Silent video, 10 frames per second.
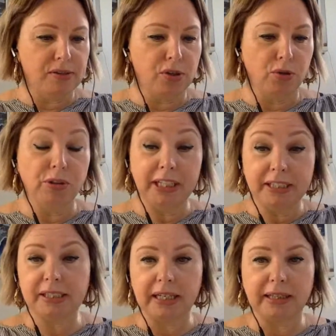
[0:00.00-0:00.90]
who need
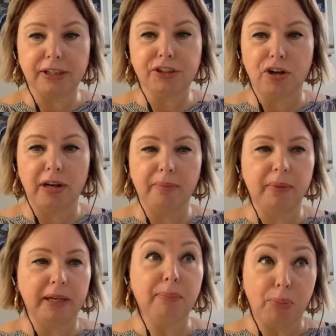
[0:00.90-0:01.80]
to take their time
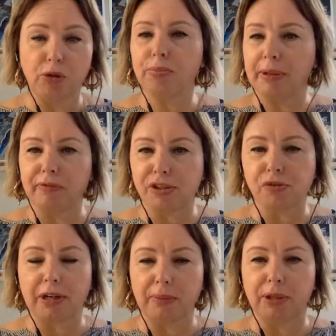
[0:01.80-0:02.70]
can both be
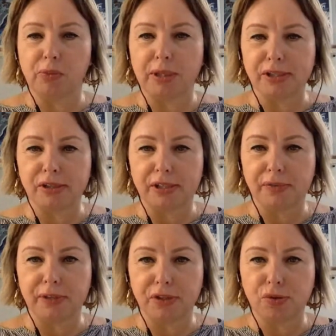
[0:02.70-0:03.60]
frustrated by the
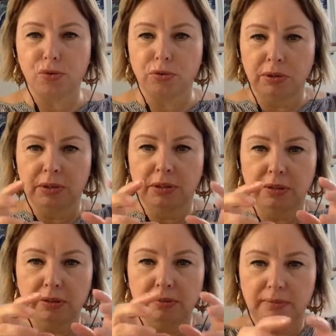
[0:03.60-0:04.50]
one-size-fits-all,
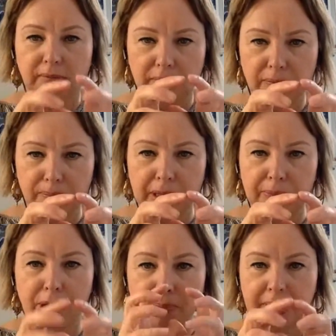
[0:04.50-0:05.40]
bit
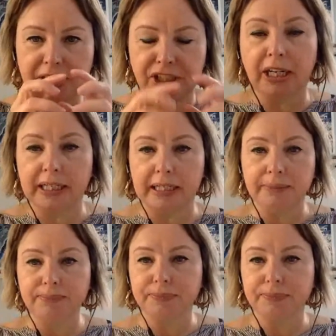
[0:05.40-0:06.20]
by bit chunking.